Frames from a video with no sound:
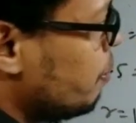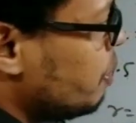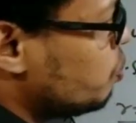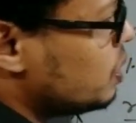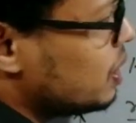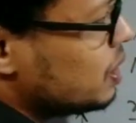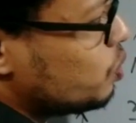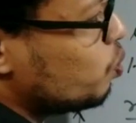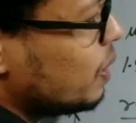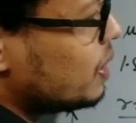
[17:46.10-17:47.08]
mu G is
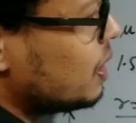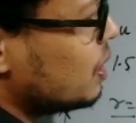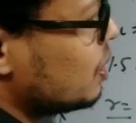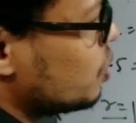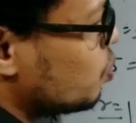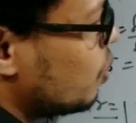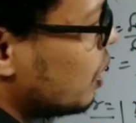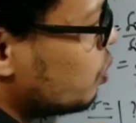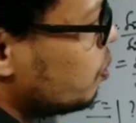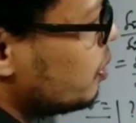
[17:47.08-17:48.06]
2 by 3. So
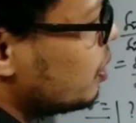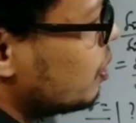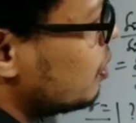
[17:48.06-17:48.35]
what will be the